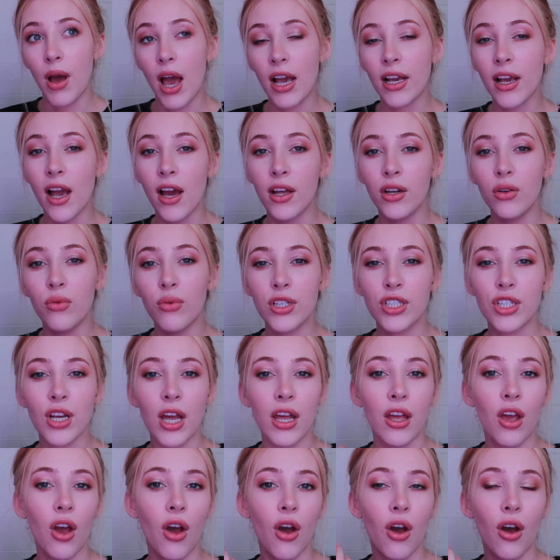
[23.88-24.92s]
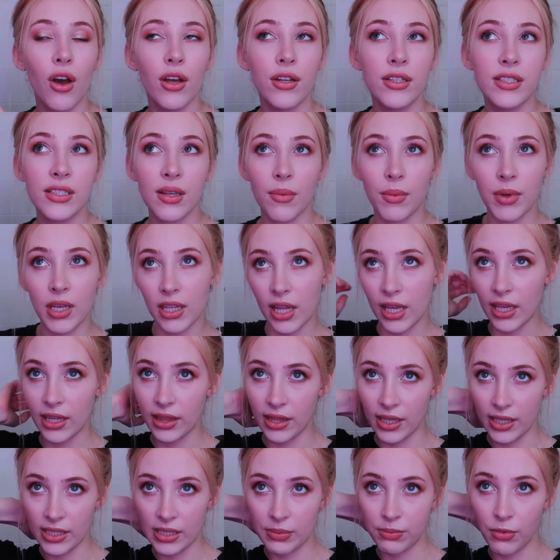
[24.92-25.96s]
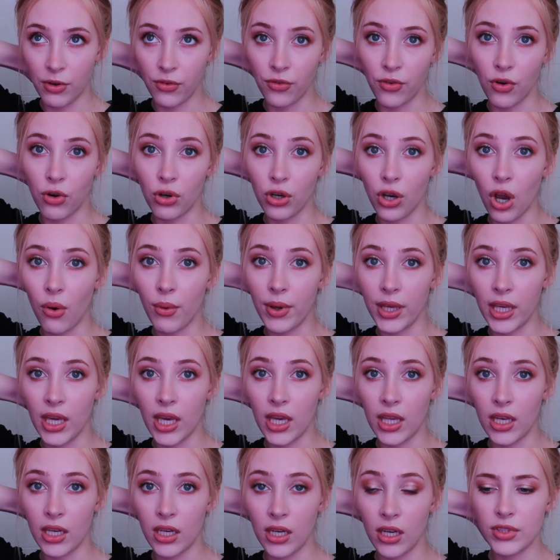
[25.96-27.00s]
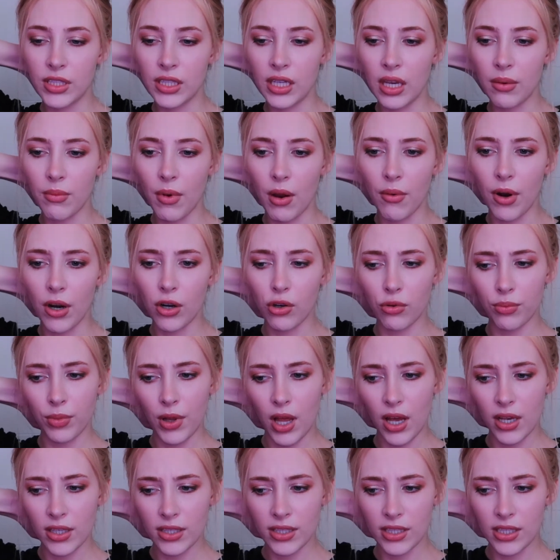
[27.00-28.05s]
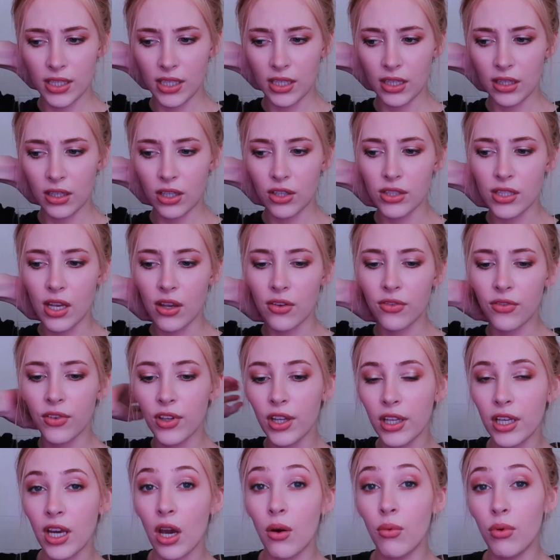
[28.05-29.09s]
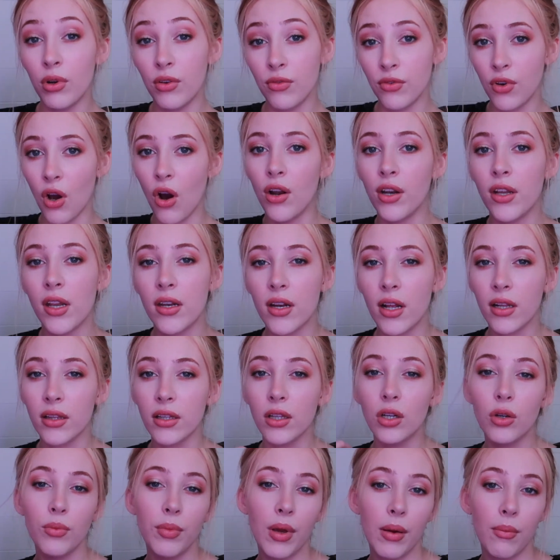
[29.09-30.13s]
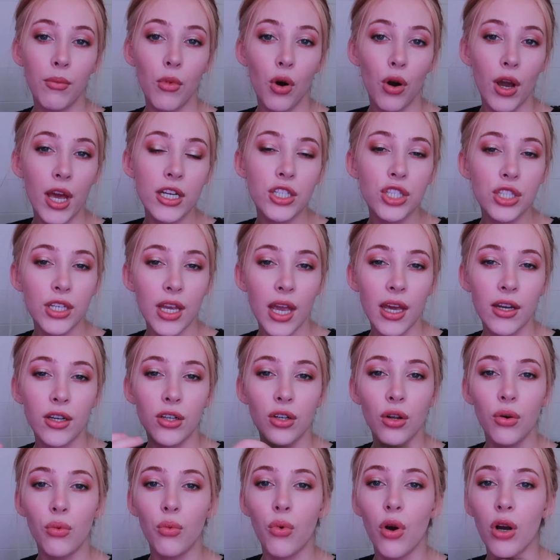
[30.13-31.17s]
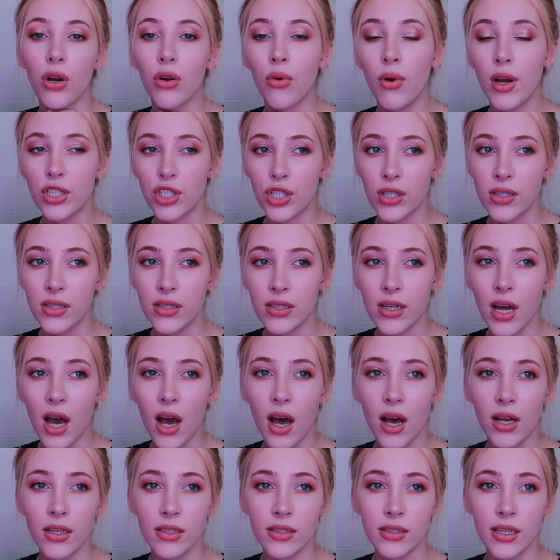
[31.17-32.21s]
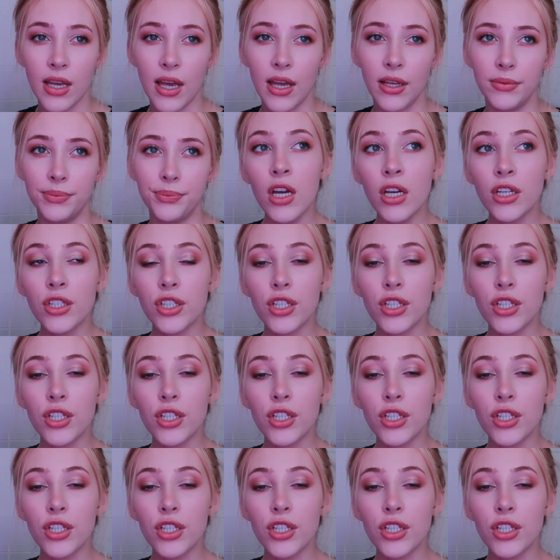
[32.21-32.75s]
I kind of wish I heard something like this before going in to get my rhinoplasty because I feel like I would have gone in a little bit more educated on what questions to ask and